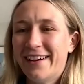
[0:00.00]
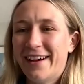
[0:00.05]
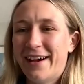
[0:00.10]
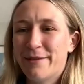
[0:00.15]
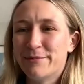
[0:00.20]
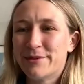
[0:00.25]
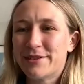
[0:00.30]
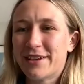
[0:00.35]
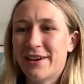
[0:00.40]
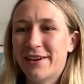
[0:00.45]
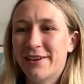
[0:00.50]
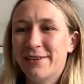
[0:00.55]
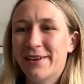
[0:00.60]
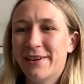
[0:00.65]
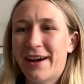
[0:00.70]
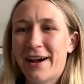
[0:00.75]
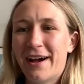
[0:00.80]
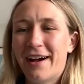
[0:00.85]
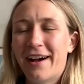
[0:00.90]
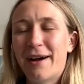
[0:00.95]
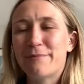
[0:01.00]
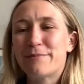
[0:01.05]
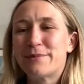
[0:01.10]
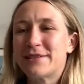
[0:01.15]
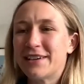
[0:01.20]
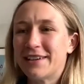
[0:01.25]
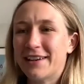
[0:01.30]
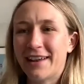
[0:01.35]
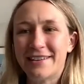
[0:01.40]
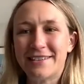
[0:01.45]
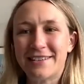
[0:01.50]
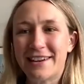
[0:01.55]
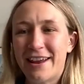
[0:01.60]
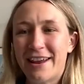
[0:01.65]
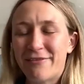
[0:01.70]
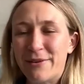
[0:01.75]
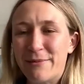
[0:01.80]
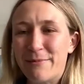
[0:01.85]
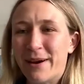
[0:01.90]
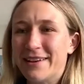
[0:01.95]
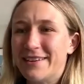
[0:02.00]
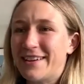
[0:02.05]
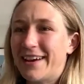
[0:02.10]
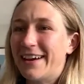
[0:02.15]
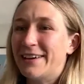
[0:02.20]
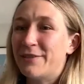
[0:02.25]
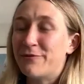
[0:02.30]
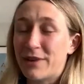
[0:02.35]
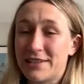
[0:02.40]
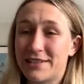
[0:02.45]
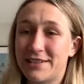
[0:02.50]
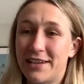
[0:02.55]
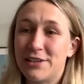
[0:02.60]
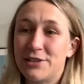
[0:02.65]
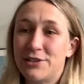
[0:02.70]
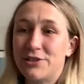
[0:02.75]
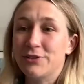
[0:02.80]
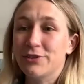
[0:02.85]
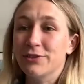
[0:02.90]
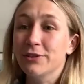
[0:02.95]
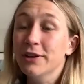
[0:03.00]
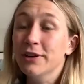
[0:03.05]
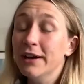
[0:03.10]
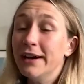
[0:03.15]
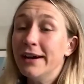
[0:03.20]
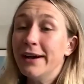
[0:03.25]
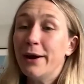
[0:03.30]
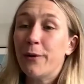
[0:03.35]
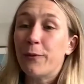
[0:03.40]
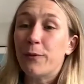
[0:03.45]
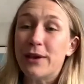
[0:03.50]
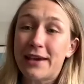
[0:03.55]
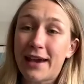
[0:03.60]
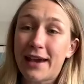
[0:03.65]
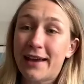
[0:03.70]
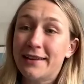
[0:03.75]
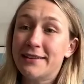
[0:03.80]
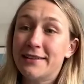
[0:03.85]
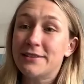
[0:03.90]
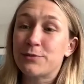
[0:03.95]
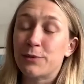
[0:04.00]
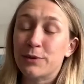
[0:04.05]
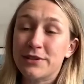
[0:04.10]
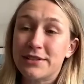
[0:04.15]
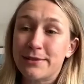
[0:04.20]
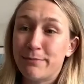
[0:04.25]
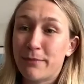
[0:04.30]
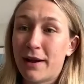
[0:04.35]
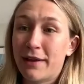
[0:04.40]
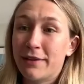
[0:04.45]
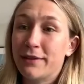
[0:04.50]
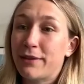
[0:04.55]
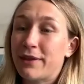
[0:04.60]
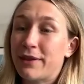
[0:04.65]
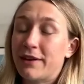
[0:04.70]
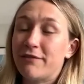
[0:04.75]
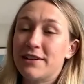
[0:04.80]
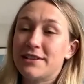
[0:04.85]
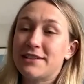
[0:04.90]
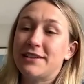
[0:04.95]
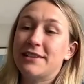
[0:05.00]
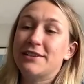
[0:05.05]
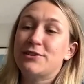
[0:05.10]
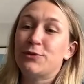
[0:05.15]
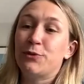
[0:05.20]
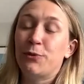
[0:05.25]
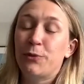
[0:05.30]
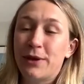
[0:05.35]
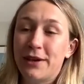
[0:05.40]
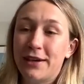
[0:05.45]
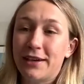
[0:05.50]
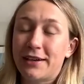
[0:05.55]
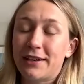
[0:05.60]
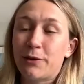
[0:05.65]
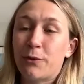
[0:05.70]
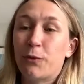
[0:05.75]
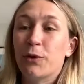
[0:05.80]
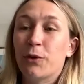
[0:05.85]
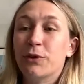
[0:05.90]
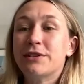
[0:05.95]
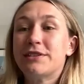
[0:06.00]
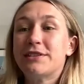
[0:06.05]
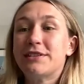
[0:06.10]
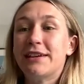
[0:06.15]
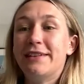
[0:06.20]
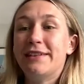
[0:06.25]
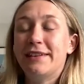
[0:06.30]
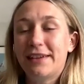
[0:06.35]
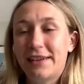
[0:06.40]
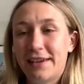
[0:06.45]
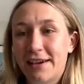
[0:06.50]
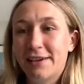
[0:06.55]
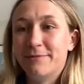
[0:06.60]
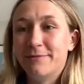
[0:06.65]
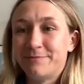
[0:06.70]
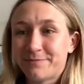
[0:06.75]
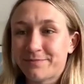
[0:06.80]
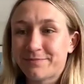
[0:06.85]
Up to London every Monday, and residential weekends once a month, and a residential week once in the year.